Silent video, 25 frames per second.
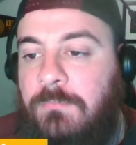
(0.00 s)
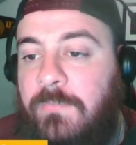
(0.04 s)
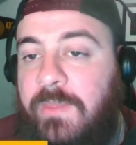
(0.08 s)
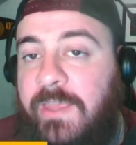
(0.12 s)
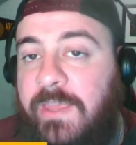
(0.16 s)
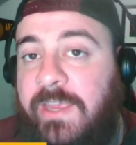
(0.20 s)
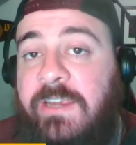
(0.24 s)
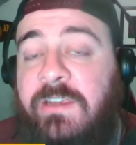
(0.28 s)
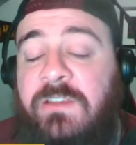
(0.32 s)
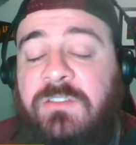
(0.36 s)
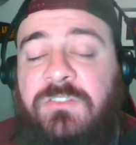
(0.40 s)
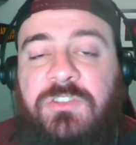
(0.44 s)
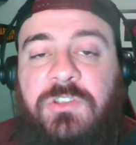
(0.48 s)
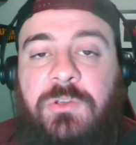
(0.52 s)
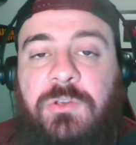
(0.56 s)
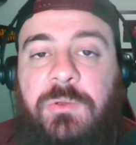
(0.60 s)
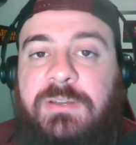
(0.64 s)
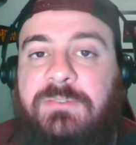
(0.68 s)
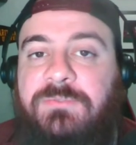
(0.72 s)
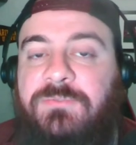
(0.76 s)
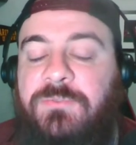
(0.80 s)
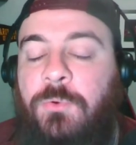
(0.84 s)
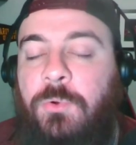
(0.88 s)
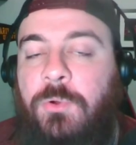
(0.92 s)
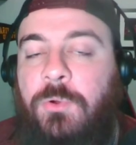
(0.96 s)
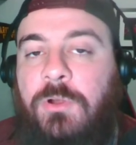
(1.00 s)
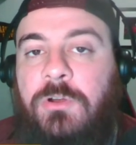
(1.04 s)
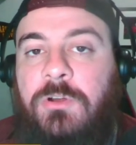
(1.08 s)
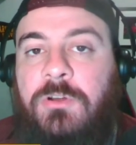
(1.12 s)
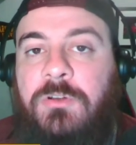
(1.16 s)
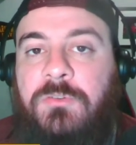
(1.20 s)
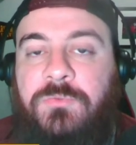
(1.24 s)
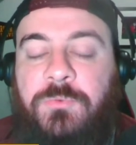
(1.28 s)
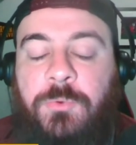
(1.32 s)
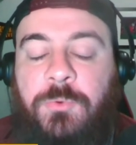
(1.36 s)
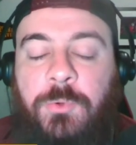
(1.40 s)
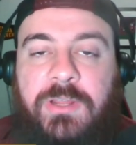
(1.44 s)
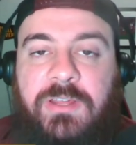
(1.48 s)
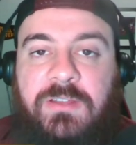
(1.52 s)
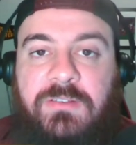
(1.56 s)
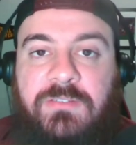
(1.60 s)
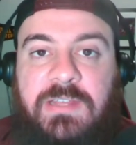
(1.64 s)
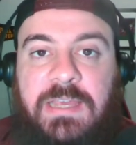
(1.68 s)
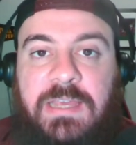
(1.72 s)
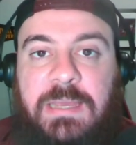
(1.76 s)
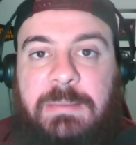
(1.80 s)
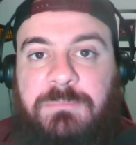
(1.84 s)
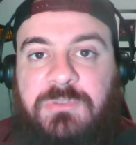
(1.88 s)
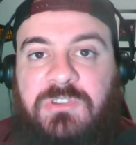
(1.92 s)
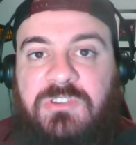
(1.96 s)
ASU had 440
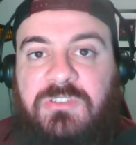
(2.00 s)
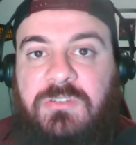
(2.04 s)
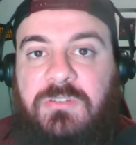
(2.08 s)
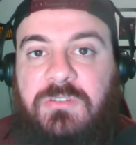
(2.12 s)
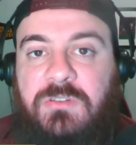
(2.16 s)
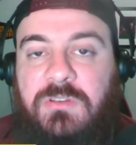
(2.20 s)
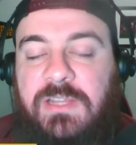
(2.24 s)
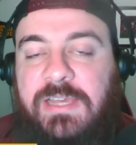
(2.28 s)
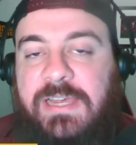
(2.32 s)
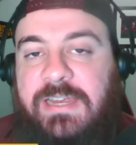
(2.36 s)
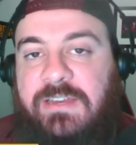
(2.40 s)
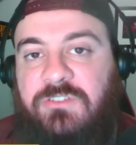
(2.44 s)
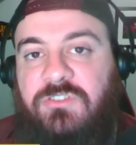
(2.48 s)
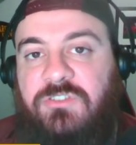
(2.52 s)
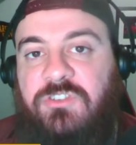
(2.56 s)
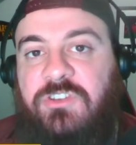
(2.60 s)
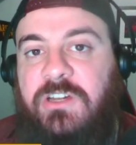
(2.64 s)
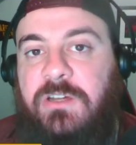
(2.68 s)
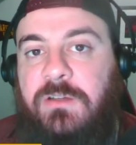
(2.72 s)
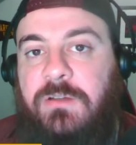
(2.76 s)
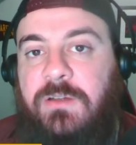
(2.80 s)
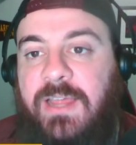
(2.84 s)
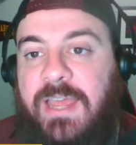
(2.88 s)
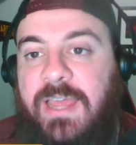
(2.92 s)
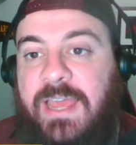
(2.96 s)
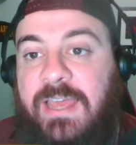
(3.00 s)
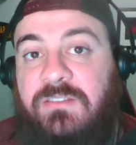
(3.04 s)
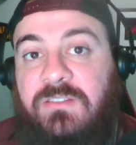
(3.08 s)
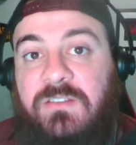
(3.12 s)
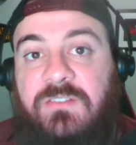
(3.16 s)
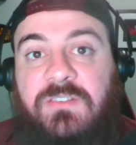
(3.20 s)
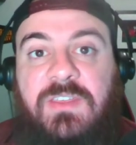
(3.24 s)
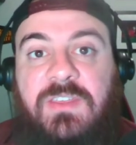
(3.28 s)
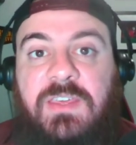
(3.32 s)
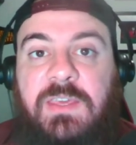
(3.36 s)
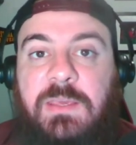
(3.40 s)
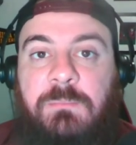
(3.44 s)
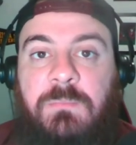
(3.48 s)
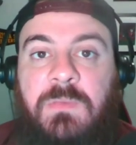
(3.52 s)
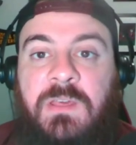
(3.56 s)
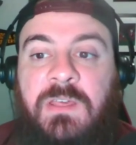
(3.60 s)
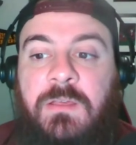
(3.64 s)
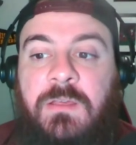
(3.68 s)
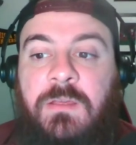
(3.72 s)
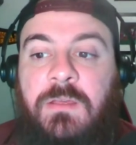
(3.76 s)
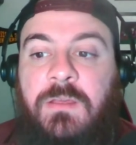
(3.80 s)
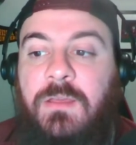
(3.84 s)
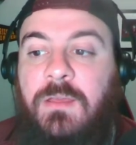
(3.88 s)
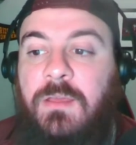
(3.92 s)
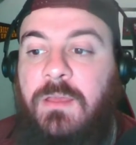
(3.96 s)
attempts last year as a team.
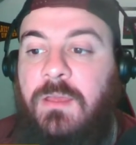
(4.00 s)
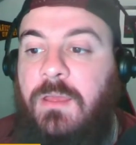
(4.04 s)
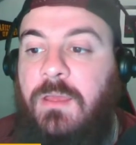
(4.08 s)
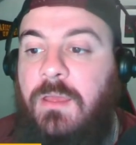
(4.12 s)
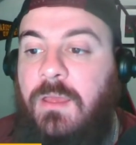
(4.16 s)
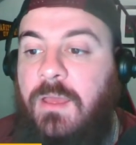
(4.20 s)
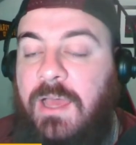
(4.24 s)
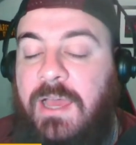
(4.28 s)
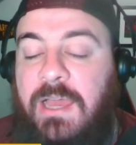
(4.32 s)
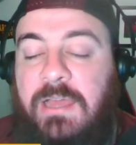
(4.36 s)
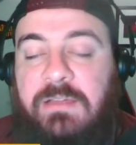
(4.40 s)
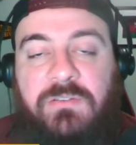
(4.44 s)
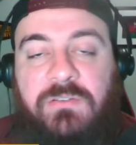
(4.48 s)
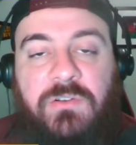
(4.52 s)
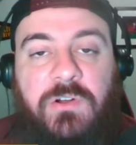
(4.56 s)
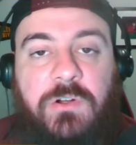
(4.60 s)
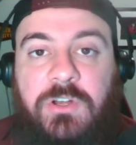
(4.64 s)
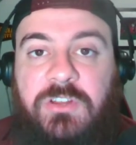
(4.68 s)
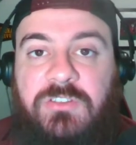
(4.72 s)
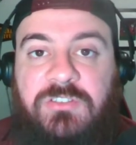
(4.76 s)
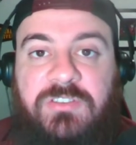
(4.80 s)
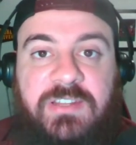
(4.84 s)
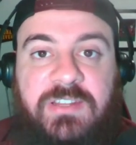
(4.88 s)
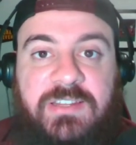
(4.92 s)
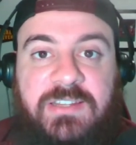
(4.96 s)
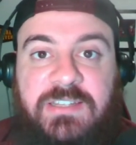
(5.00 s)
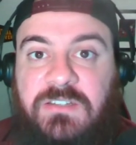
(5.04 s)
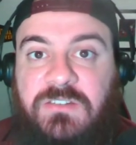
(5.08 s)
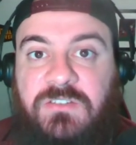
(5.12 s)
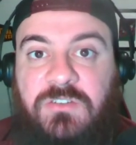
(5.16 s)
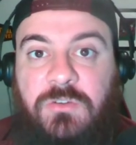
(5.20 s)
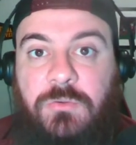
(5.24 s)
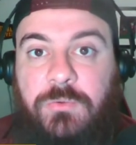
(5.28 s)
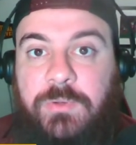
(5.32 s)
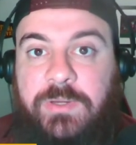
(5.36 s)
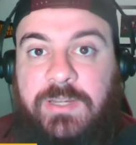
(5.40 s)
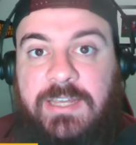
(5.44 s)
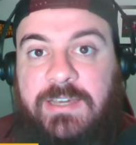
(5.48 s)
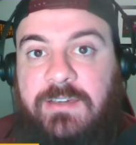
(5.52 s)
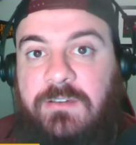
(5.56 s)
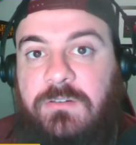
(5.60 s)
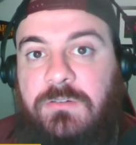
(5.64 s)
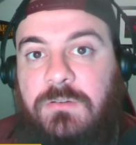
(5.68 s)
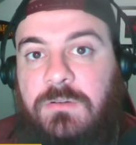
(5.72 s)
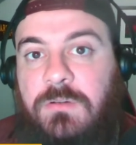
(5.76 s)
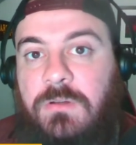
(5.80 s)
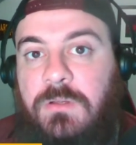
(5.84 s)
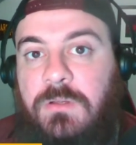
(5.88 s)
I've already said that's going down.